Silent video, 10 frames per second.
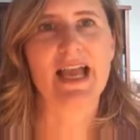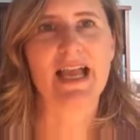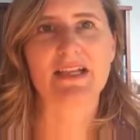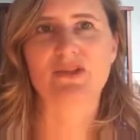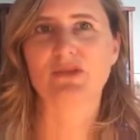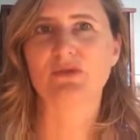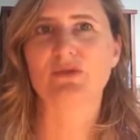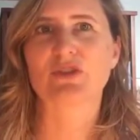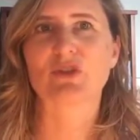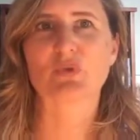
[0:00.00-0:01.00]
and to
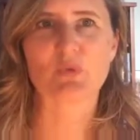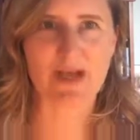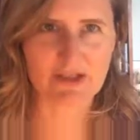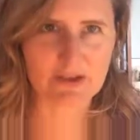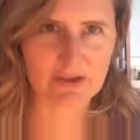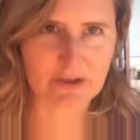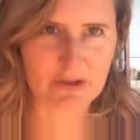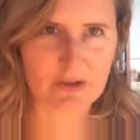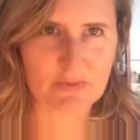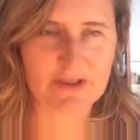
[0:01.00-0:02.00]
surrender your
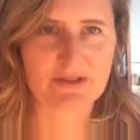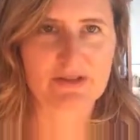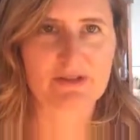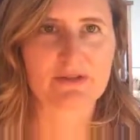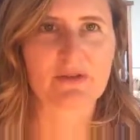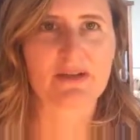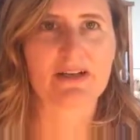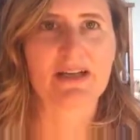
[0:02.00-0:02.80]
career to the Lord.